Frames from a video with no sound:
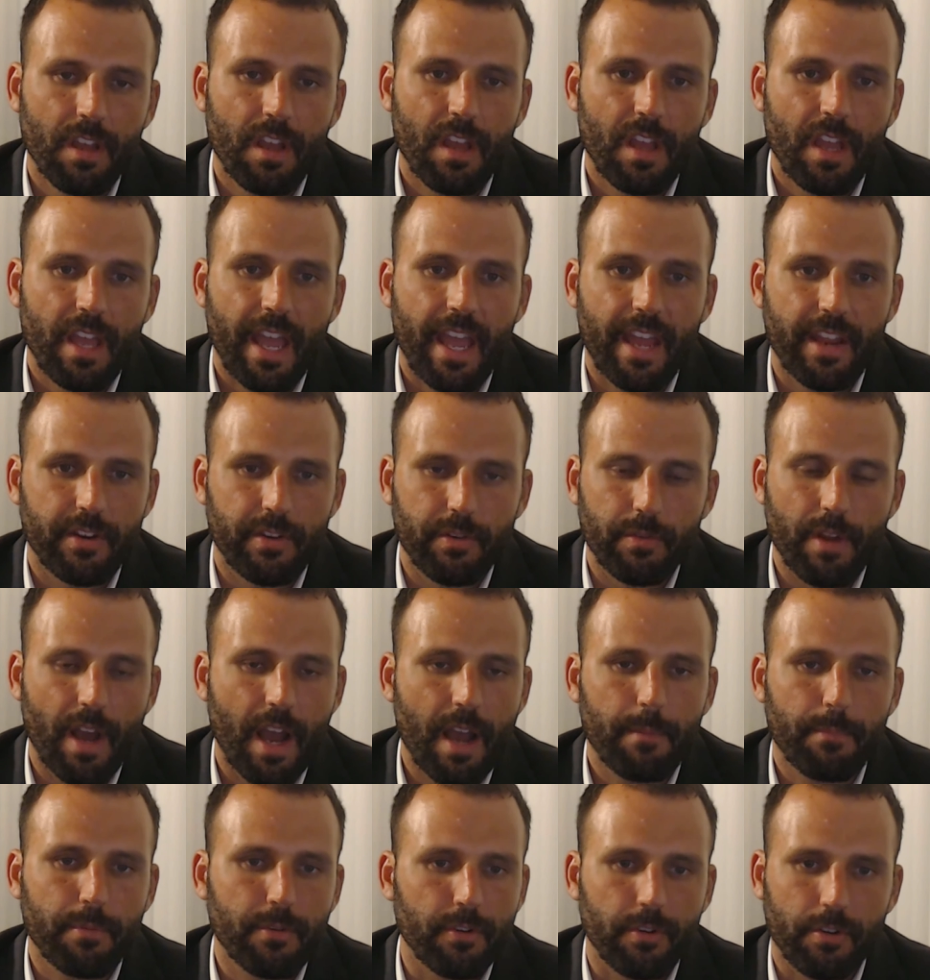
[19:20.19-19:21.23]
and do not
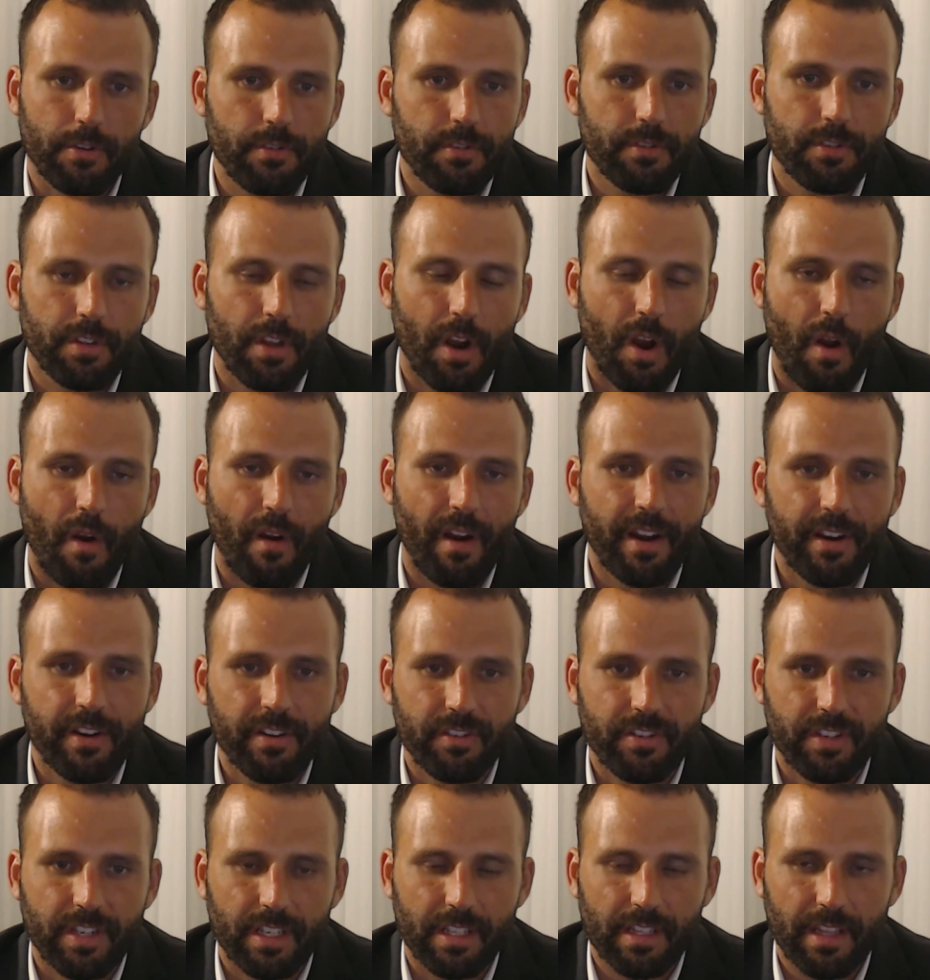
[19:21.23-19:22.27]
produce their own
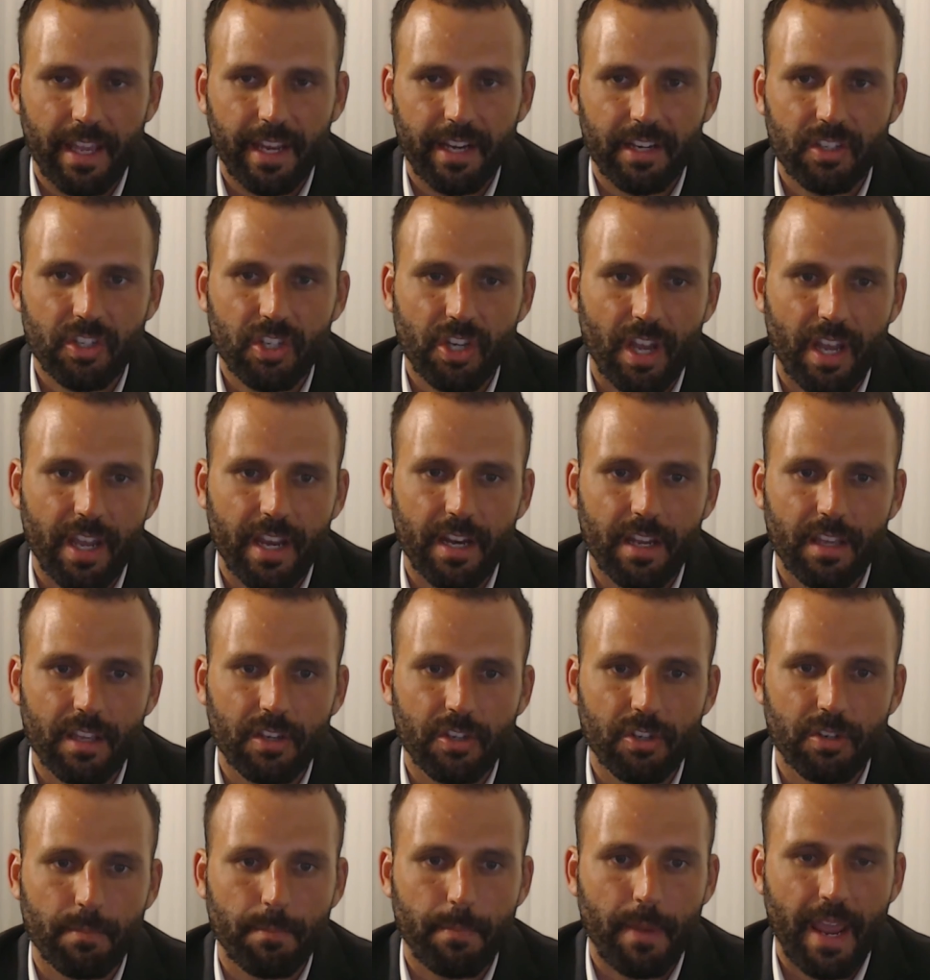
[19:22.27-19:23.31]
energy, like China and
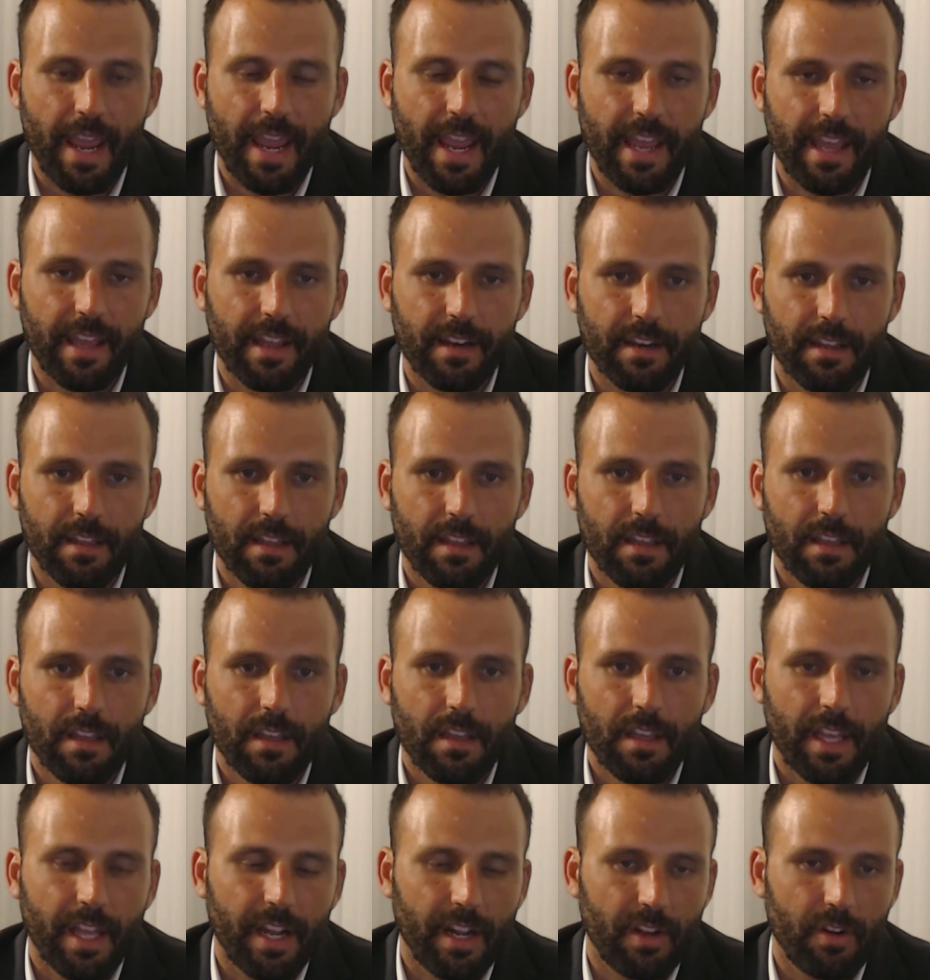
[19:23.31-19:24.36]
Japan
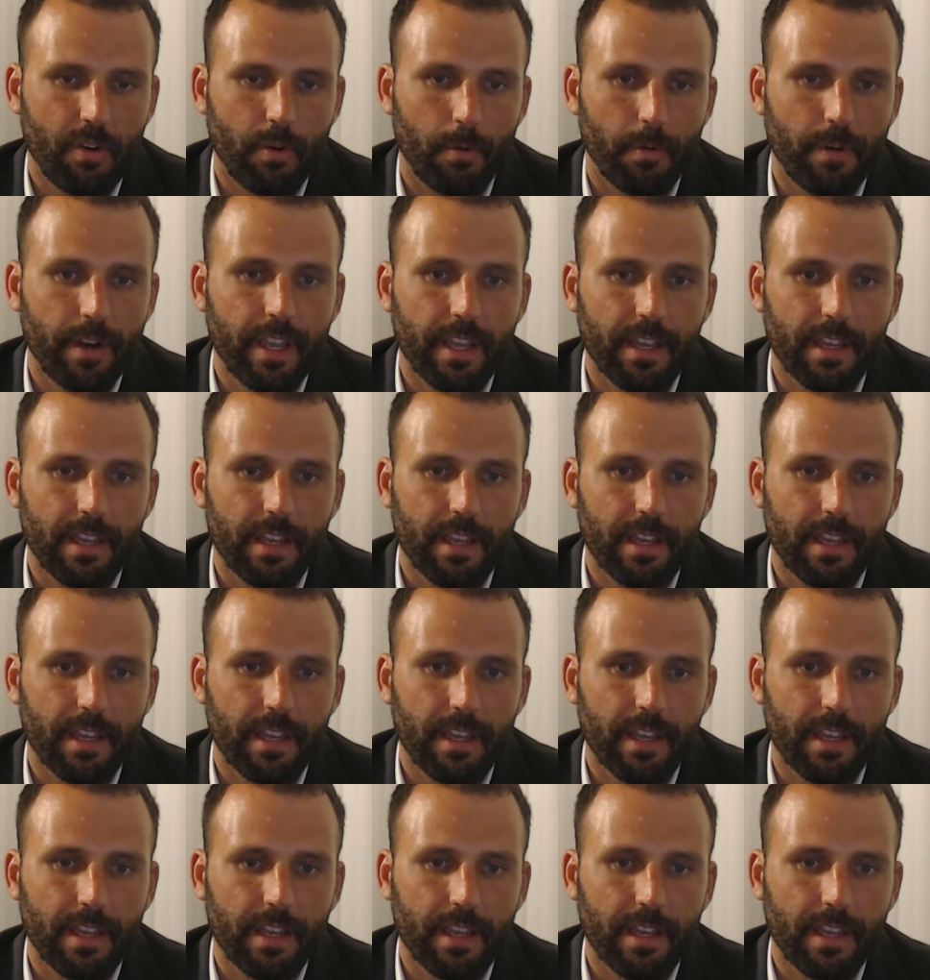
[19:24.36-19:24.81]
and Korea,